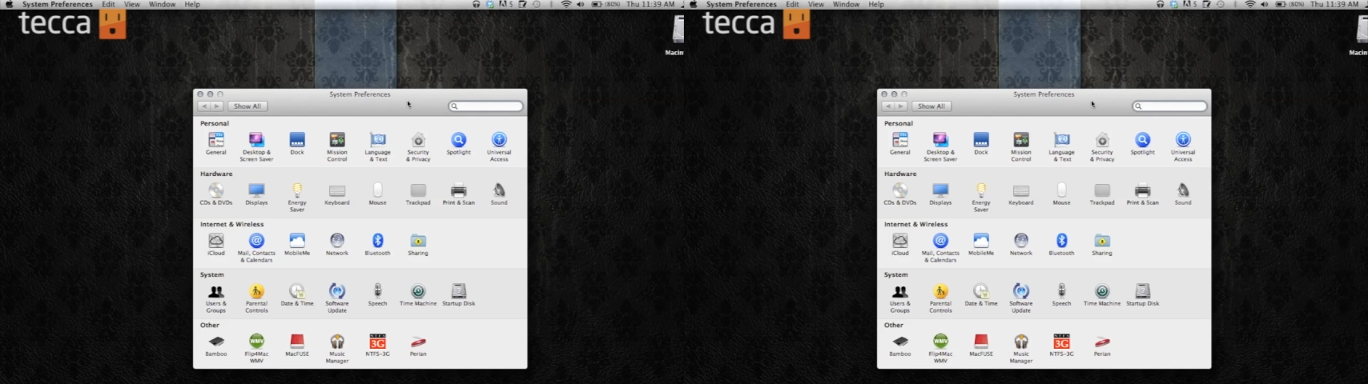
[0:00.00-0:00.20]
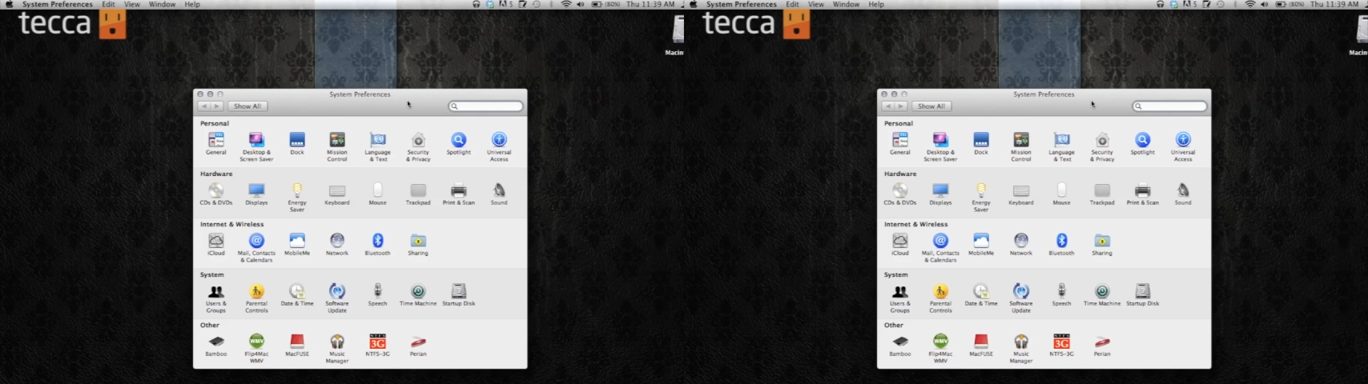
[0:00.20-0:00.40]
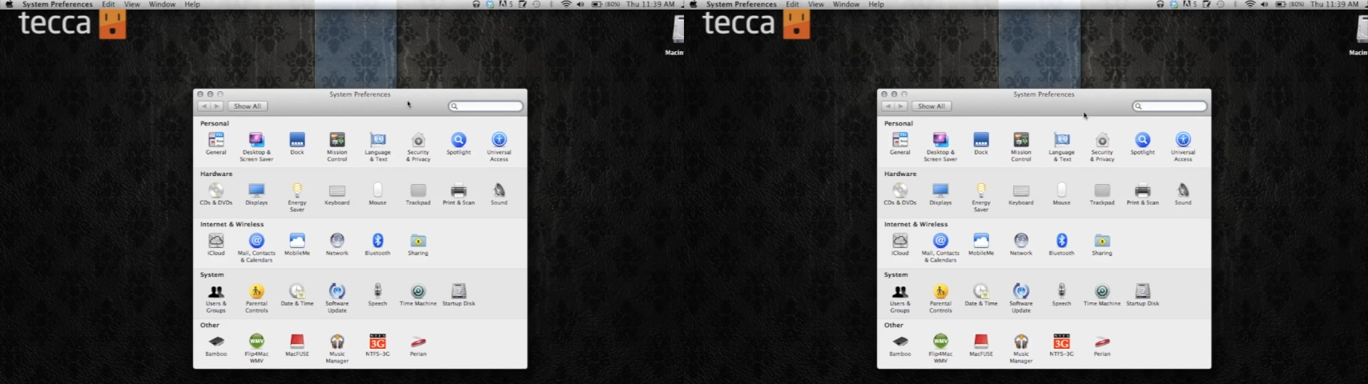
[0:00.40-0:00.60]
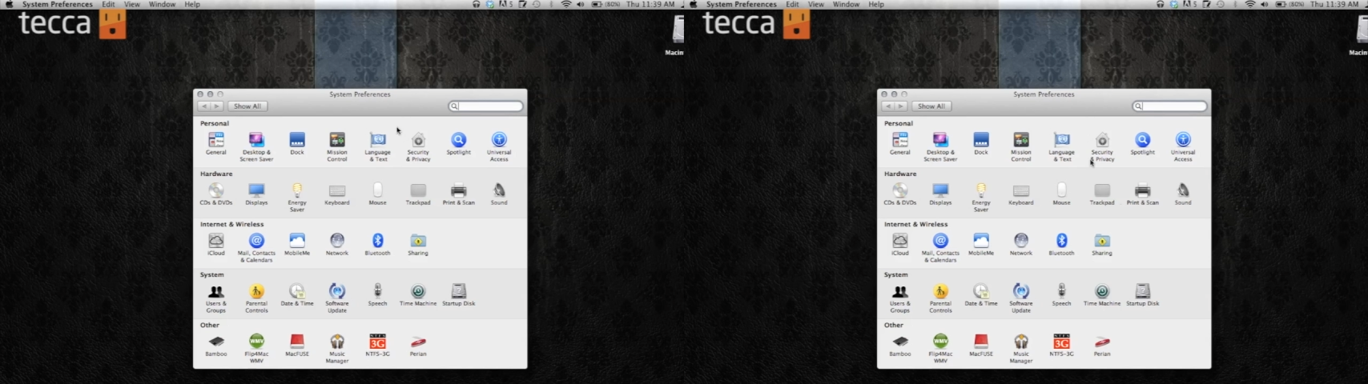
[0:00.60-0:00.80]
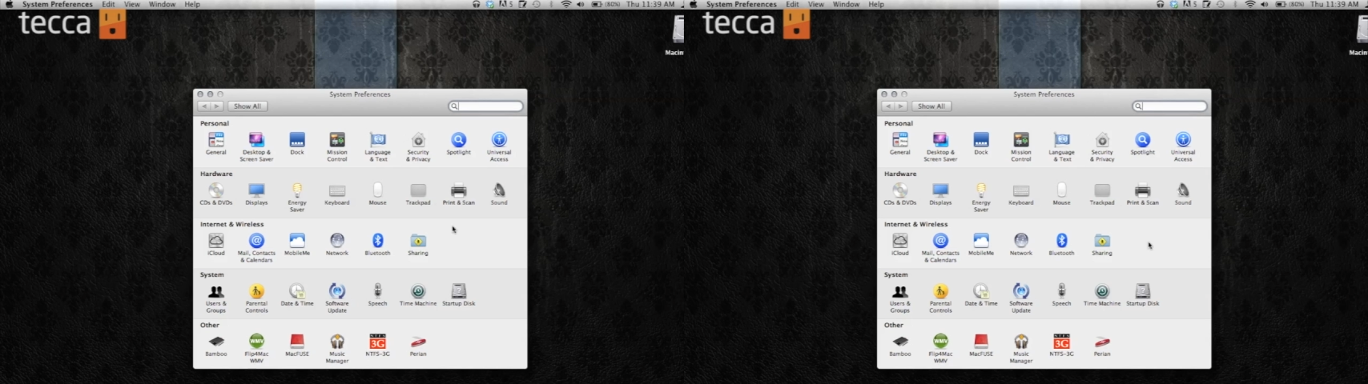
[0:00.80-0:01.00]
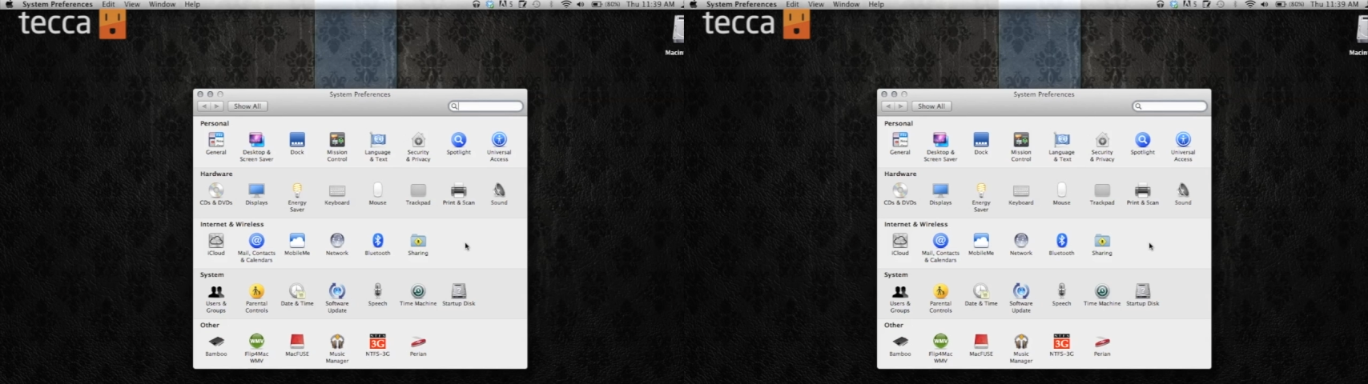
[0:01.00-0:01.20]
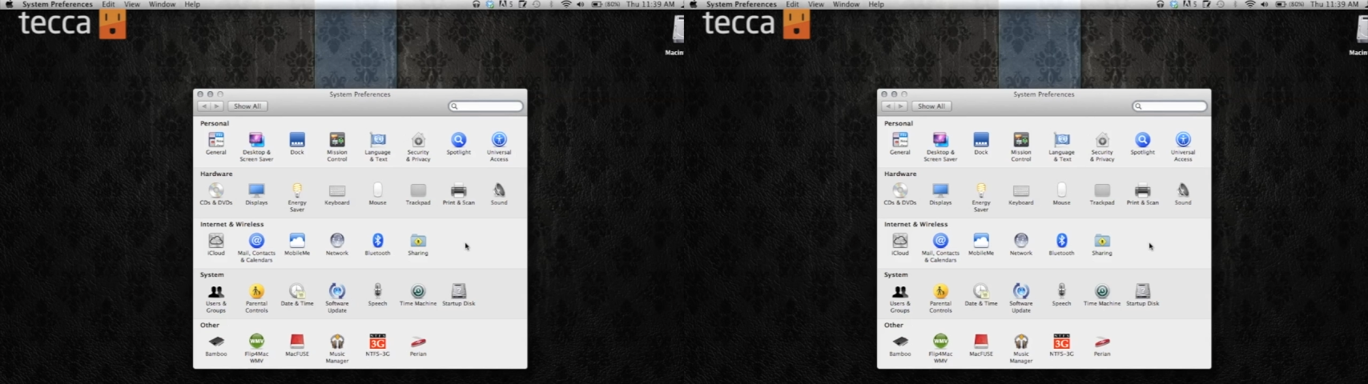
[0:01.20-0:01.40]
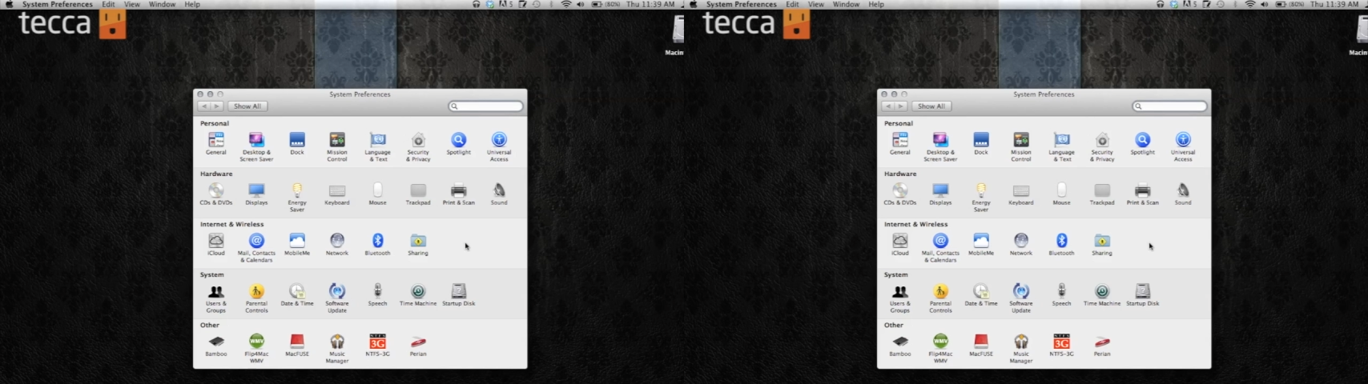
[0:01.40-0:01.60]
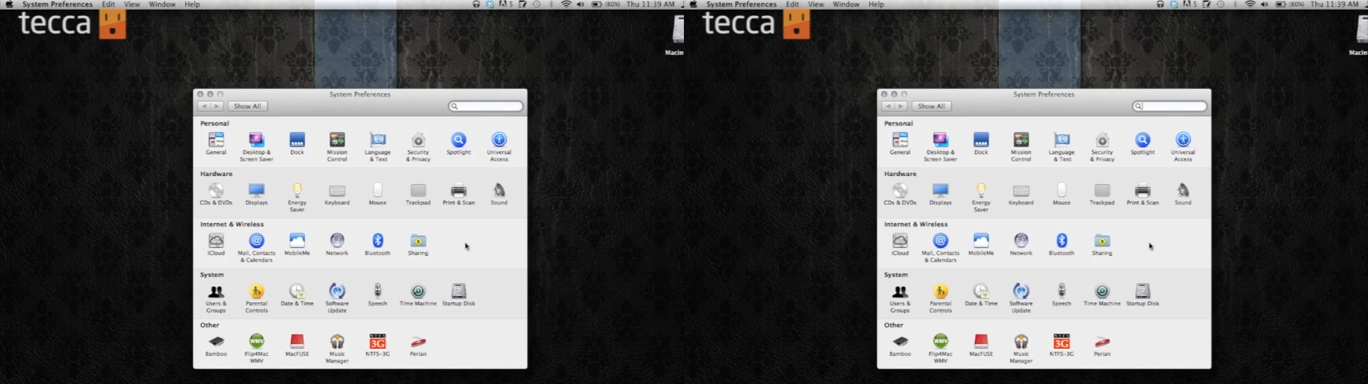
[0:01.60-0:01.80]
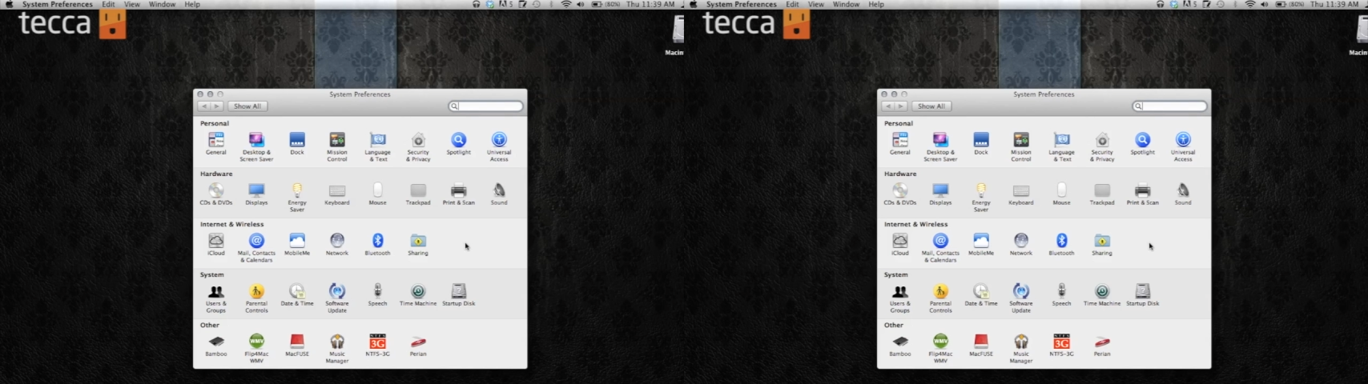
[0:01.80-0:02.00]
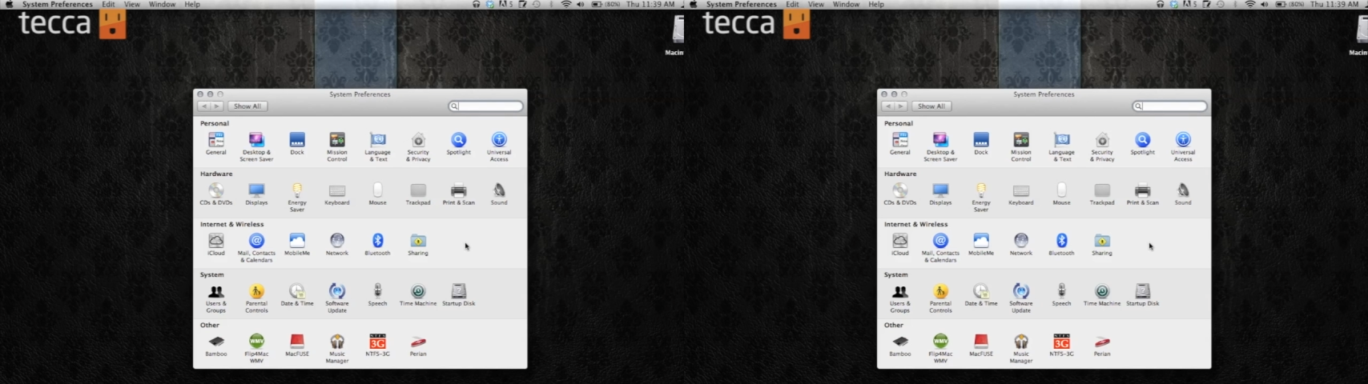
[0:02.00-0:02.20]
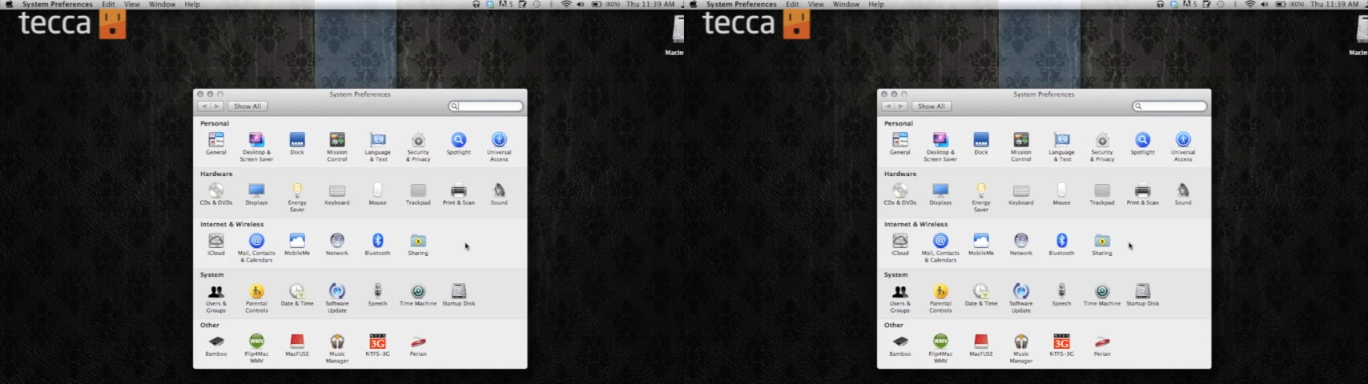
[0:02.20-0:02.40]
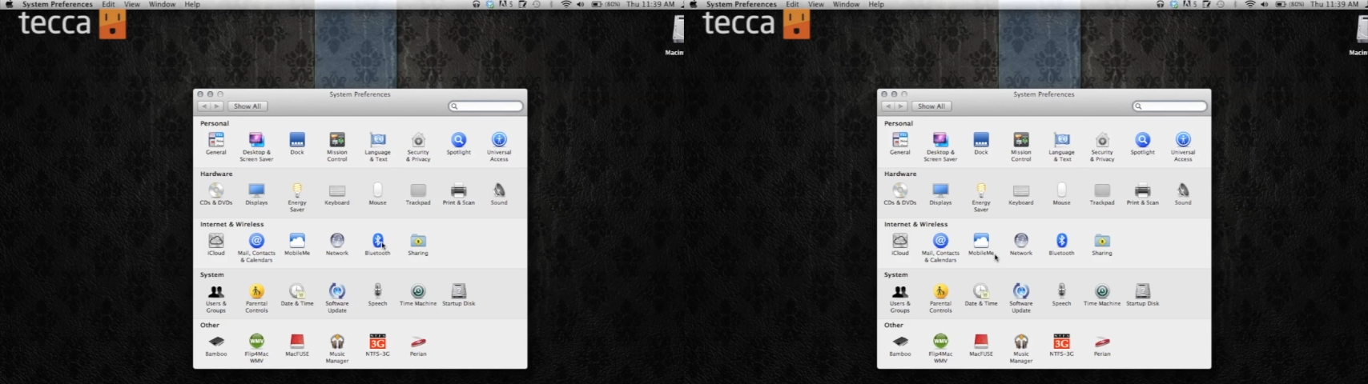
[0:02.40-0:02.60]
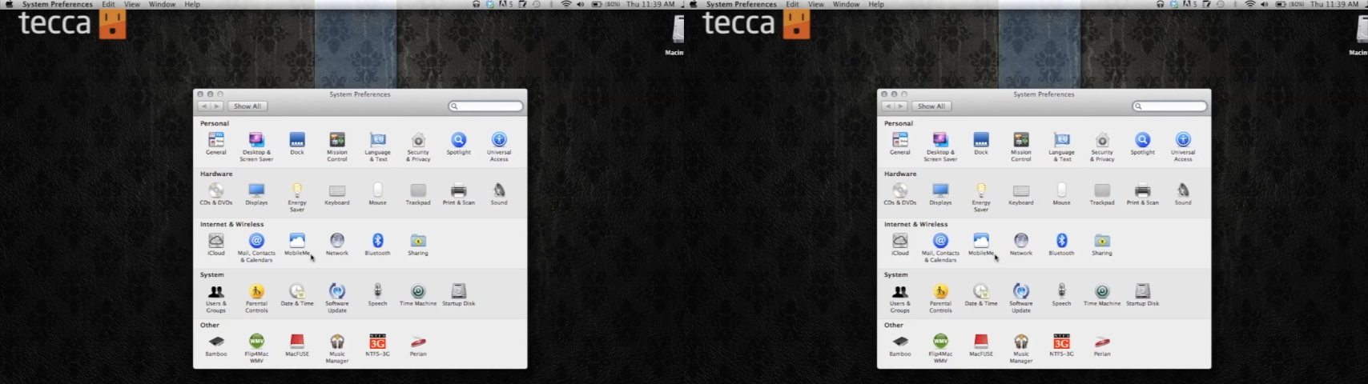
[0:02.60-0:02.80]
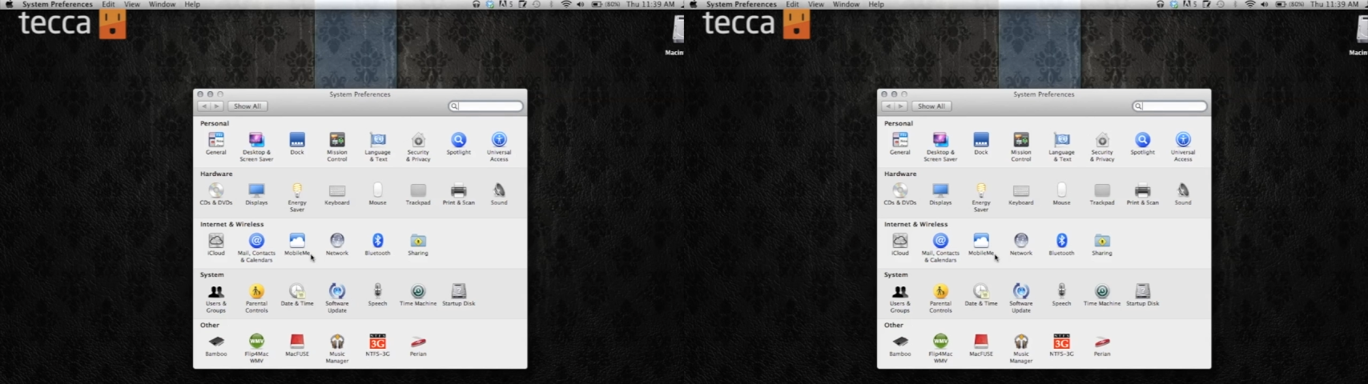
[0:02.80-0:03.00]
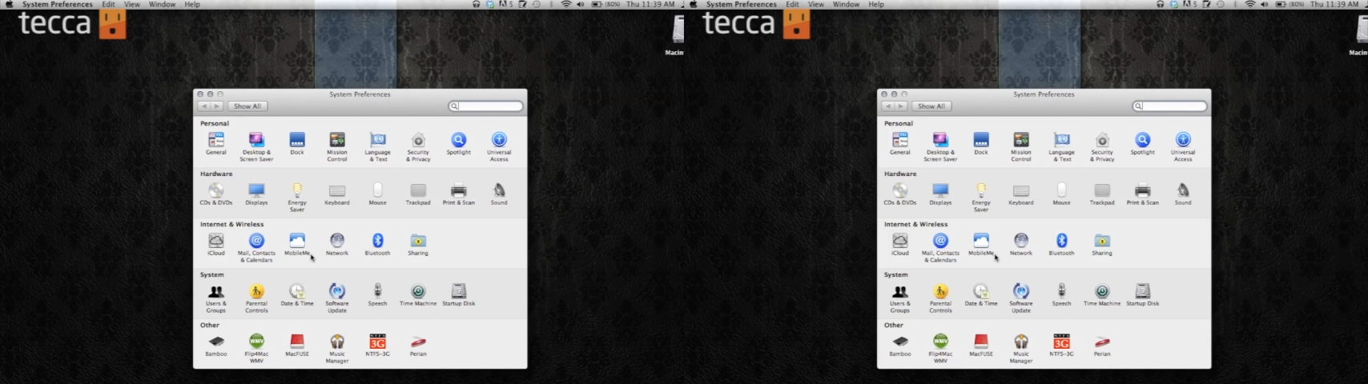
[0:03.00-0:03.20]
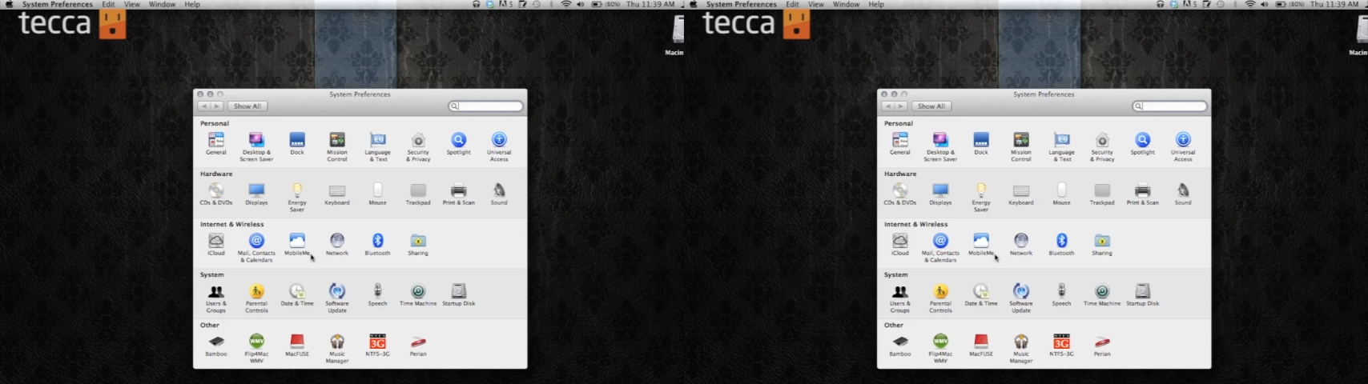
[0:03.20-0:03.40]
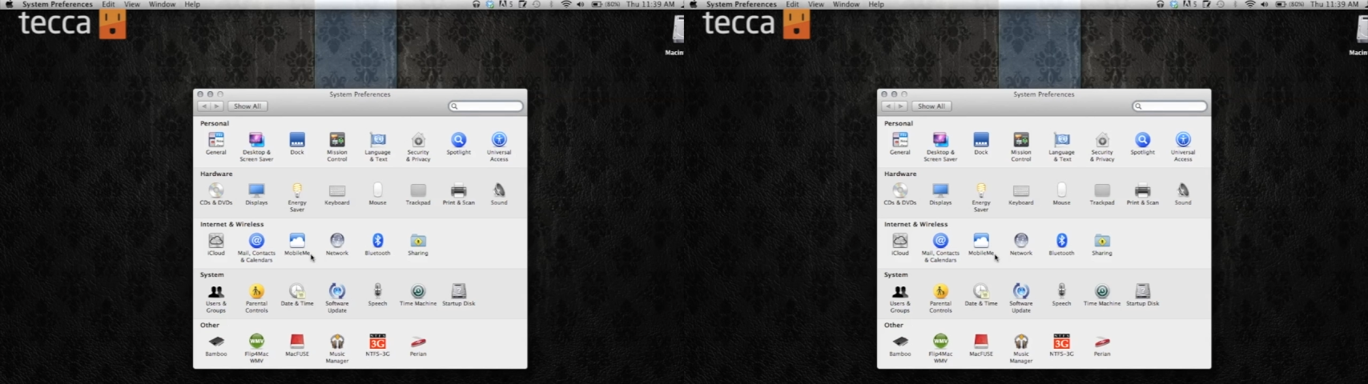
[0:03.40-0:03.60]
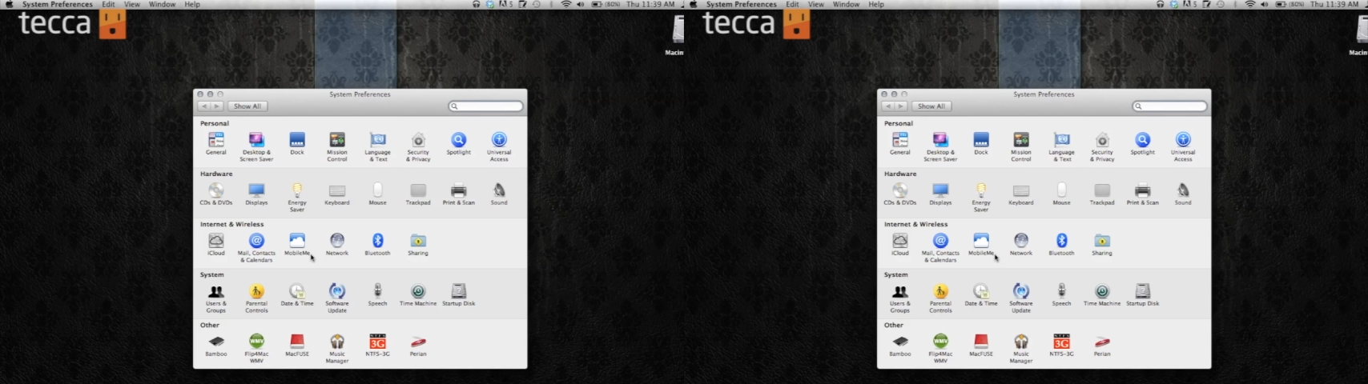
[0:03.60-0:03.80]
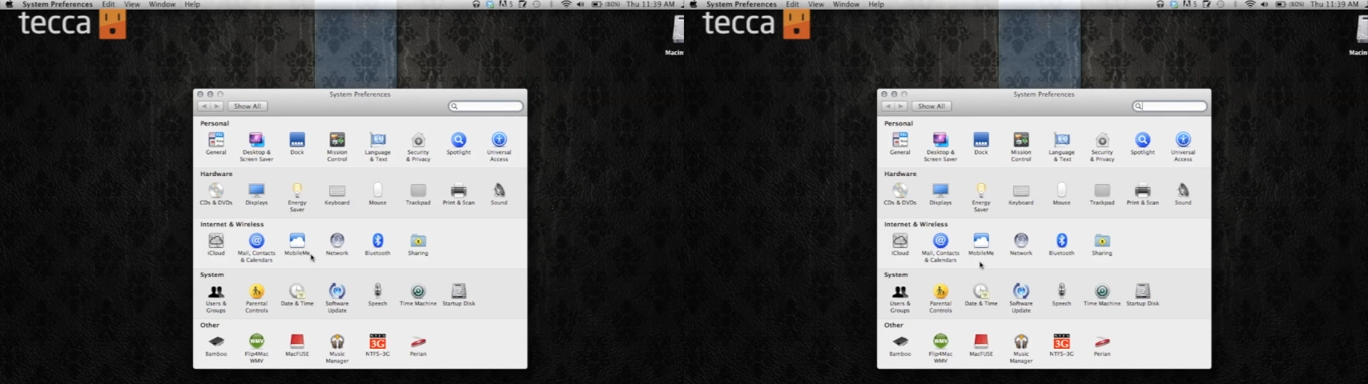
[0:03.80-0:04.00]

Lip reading: (no speaker visible)